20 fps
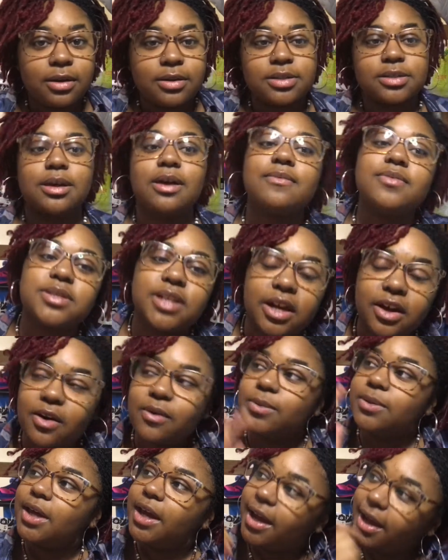So I was like,
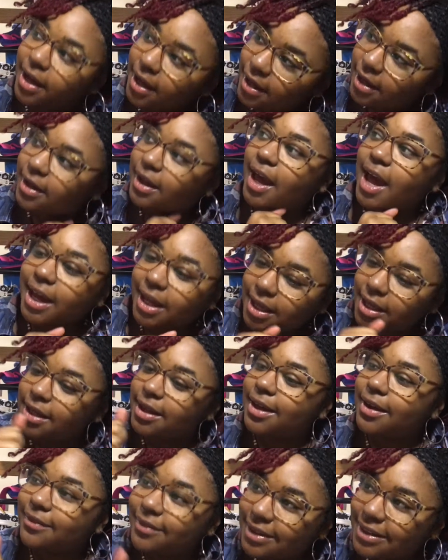okay, I can
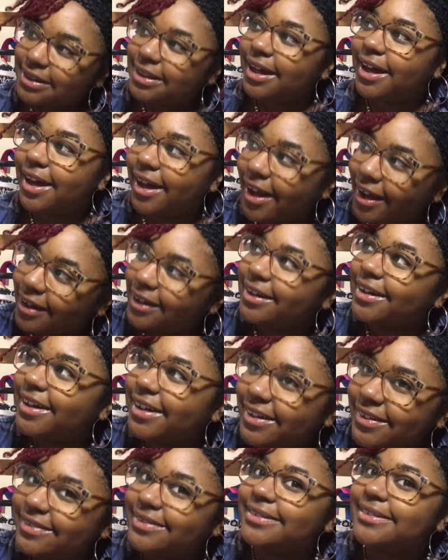get with that. I
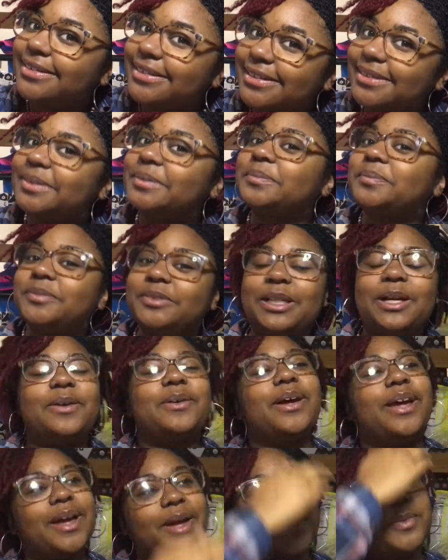can get with it.
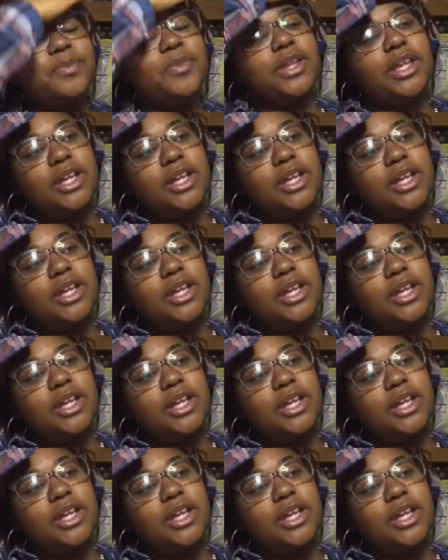Okay.